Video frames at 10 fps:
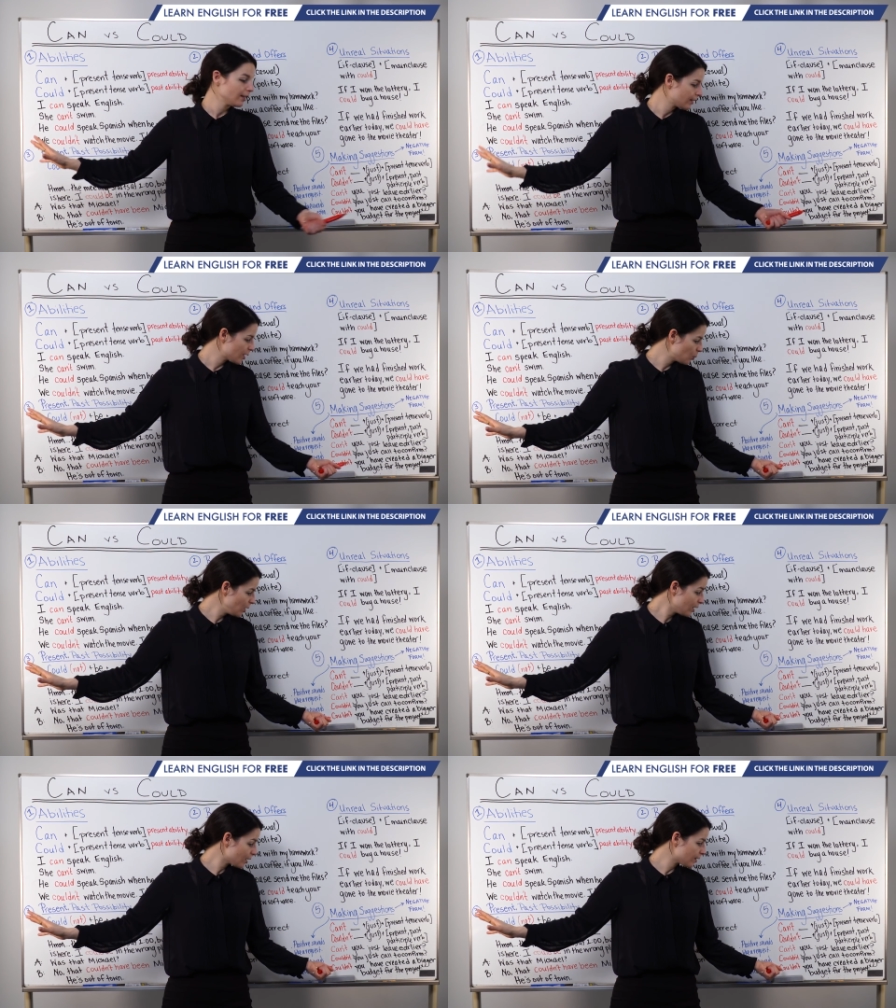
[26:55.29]
The
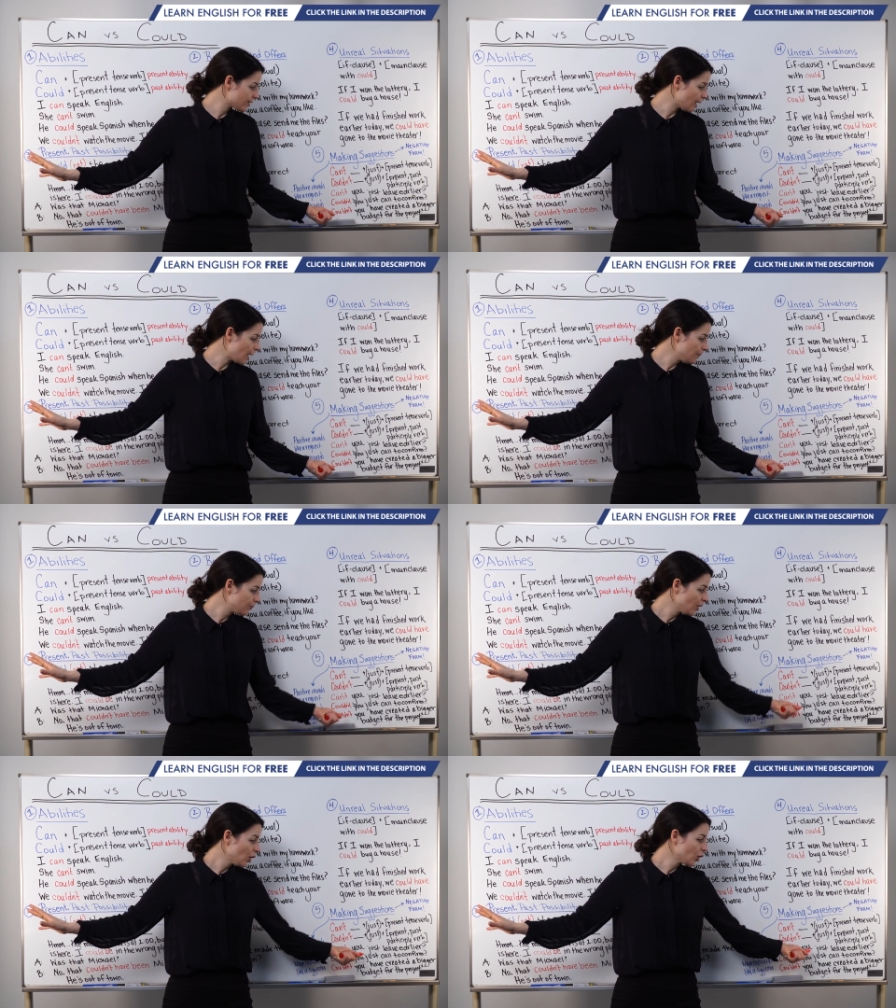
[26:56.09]
speaker is saying,
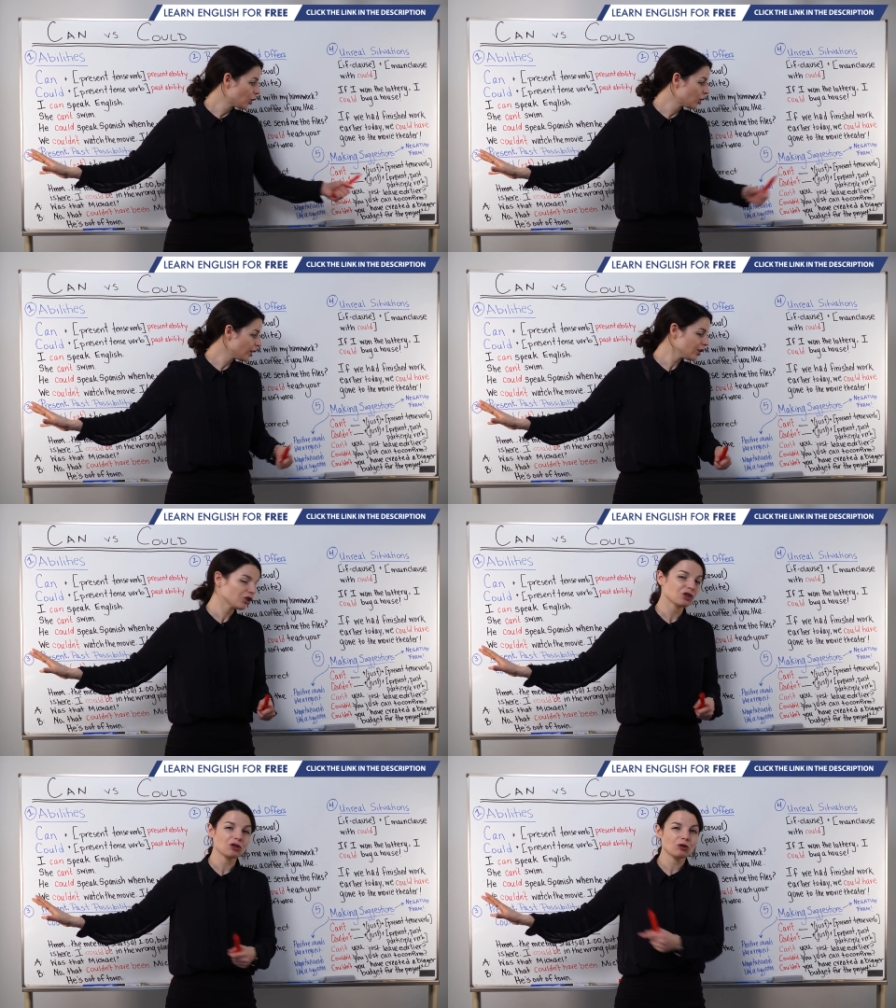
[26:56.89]

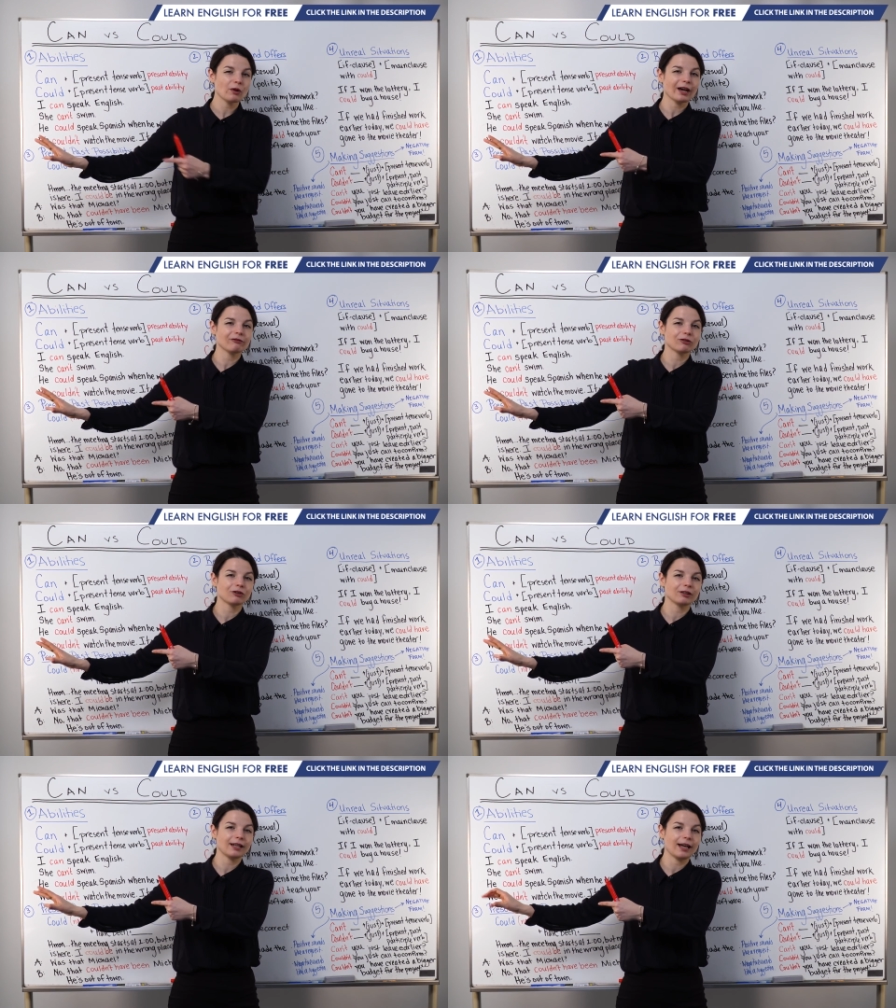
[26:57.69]
couldn't you have
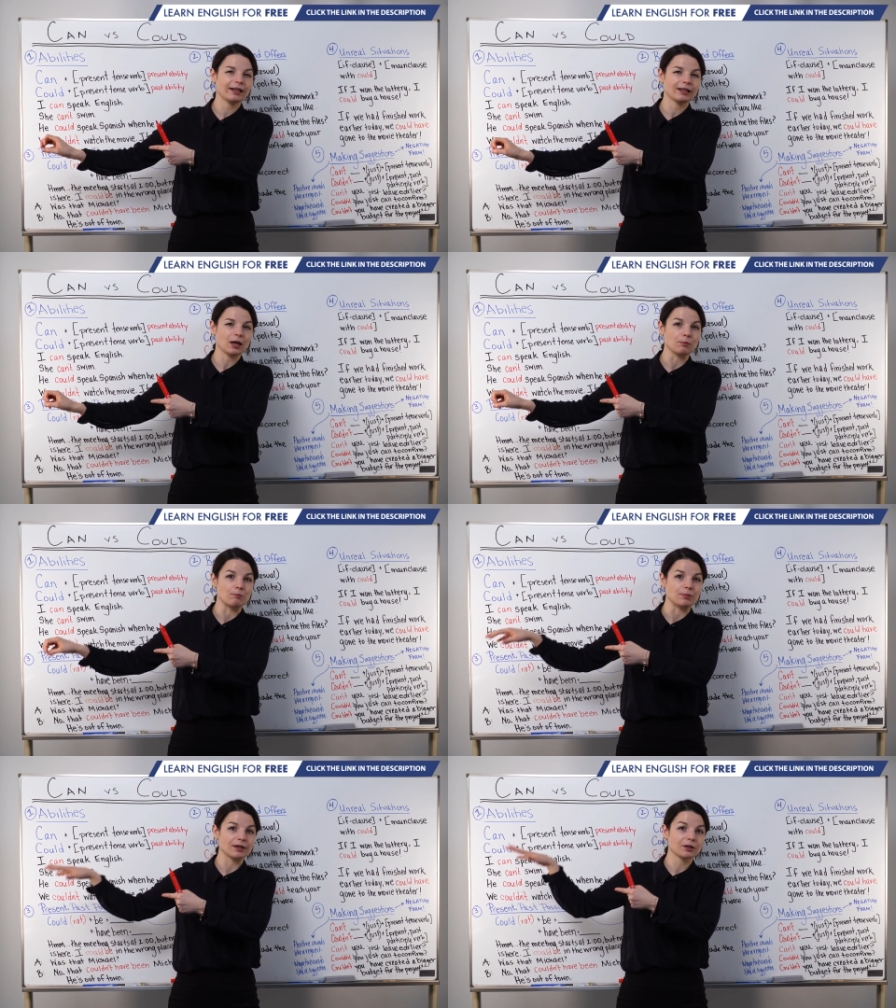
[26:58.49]
created a
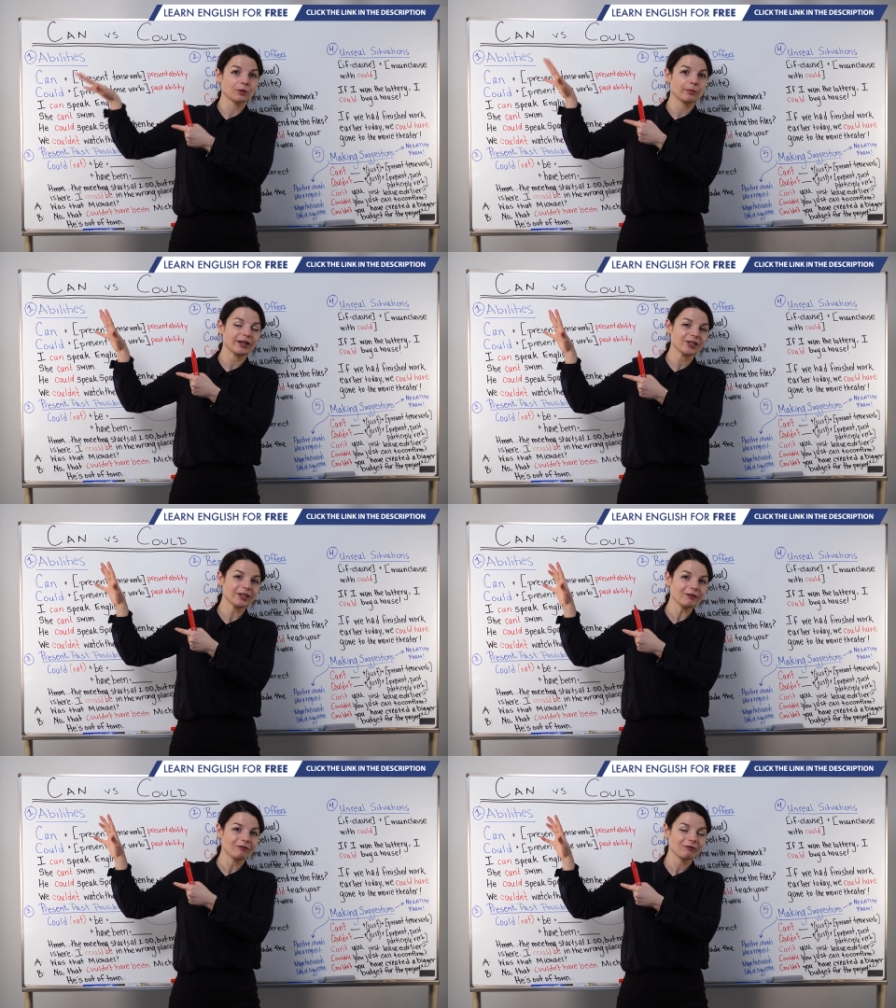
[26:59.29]
bigger
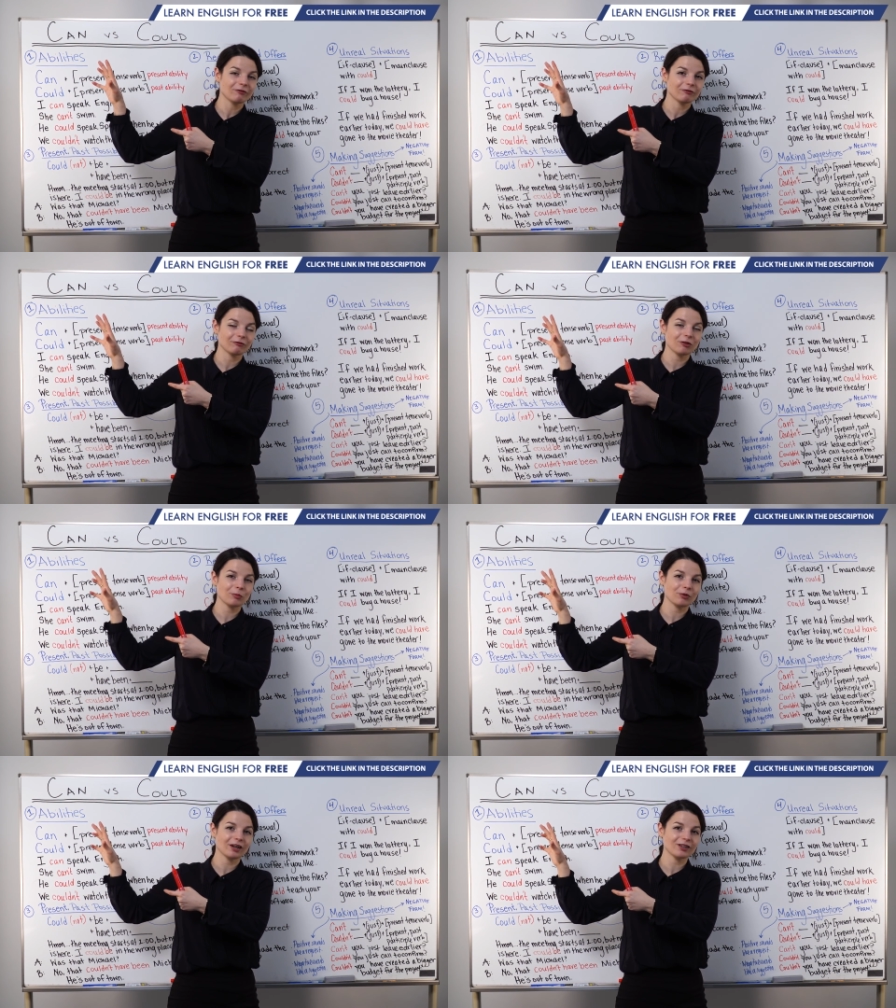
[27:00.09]
budget for the
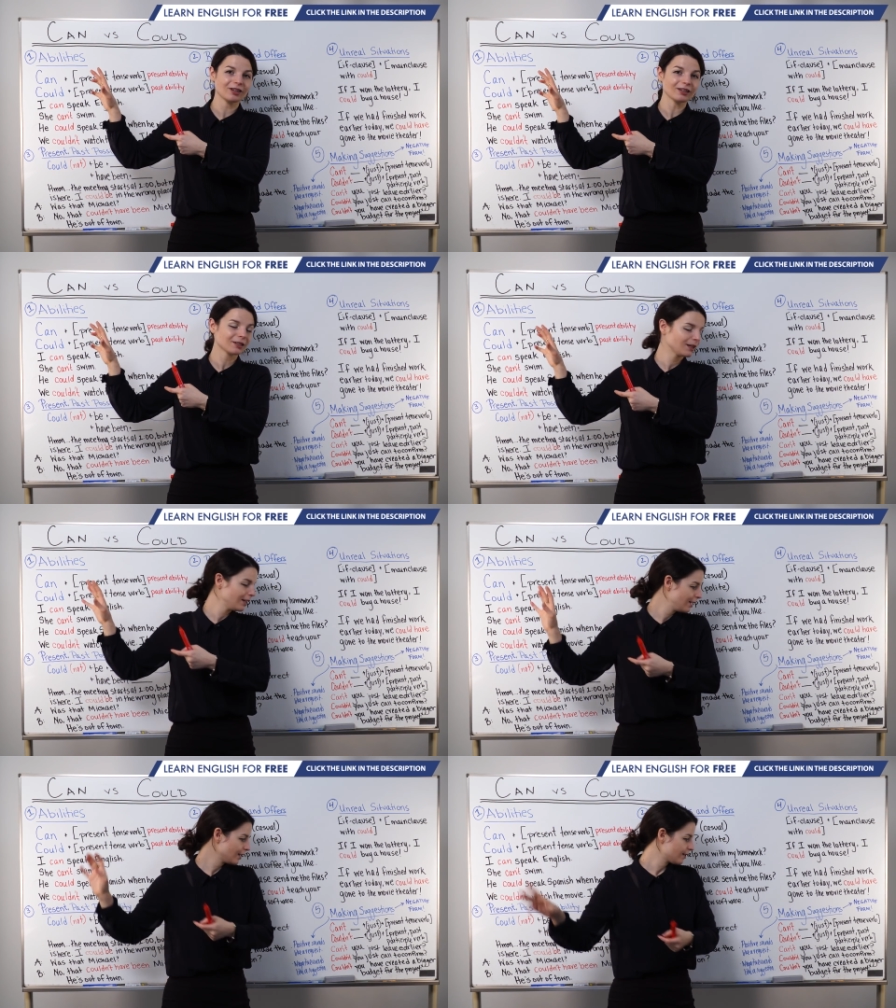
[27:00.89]
project?
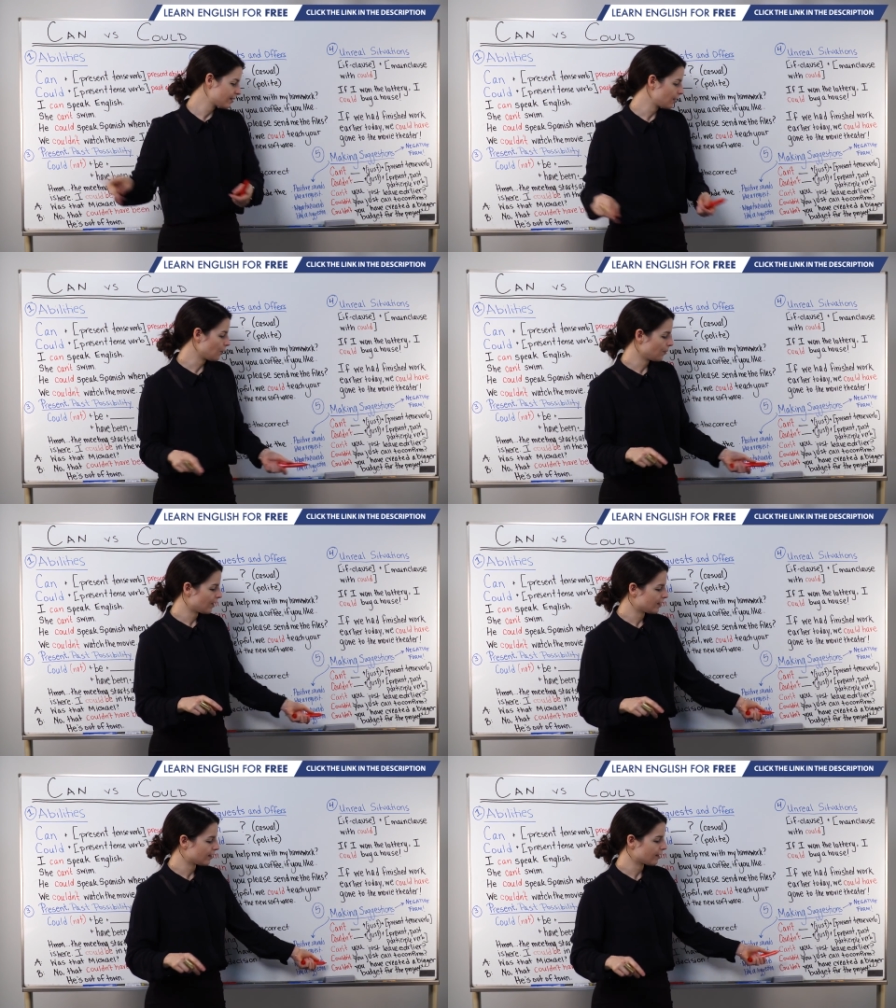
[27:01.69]
So
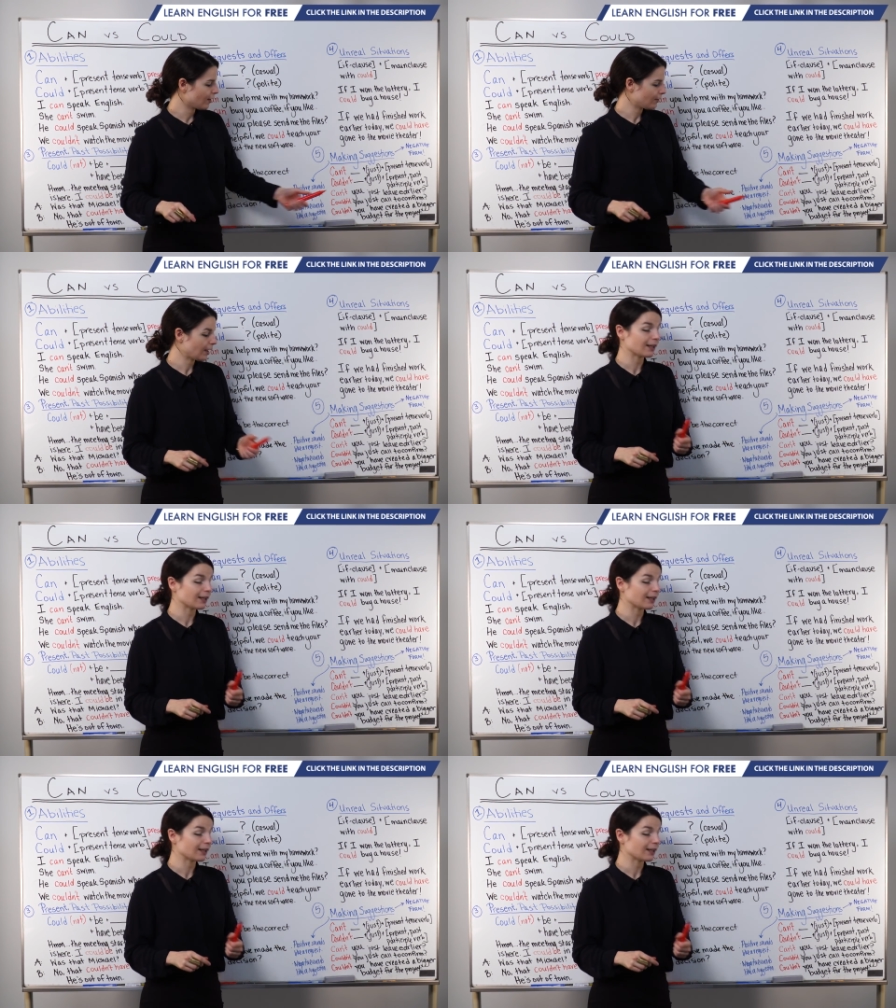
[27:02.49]
this is giving